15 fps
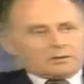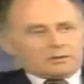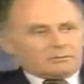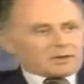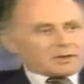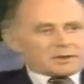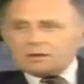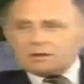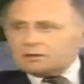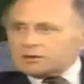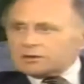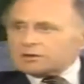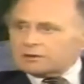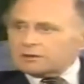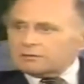you know,
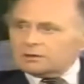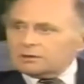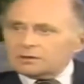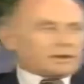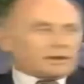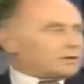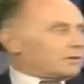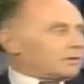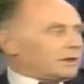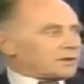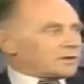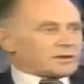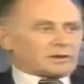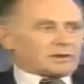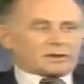Moscow and
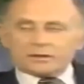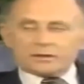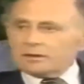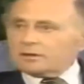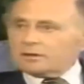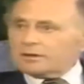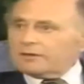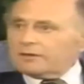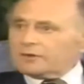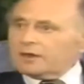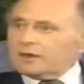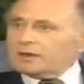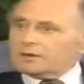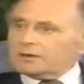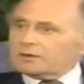Leningrad are stuck at the
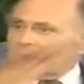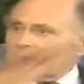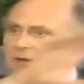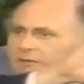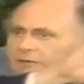left end, and